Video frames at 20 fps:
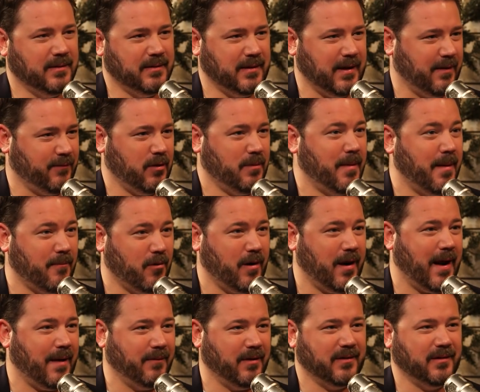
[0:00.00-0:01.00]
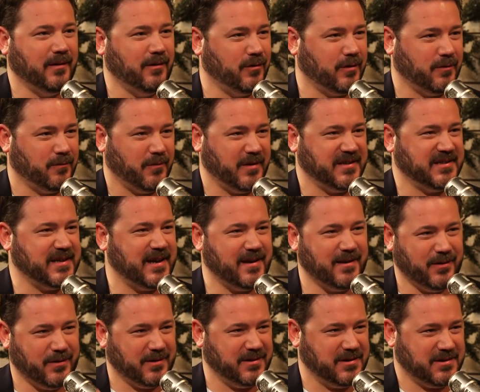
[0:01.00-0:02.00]
They have no memory, obviously. You can reset.
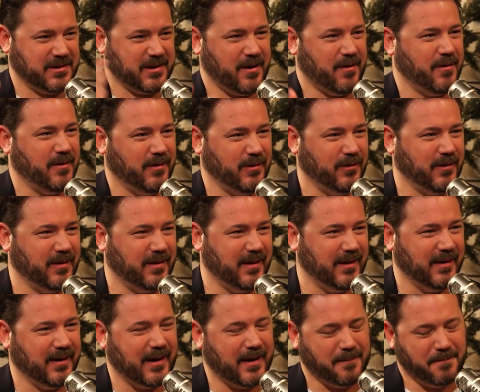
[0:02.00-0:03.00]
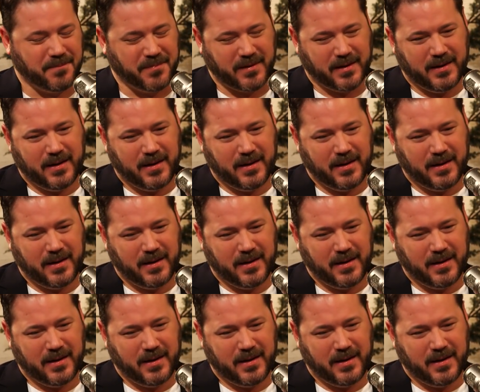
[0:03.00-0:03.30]
You can just go and do the thing again.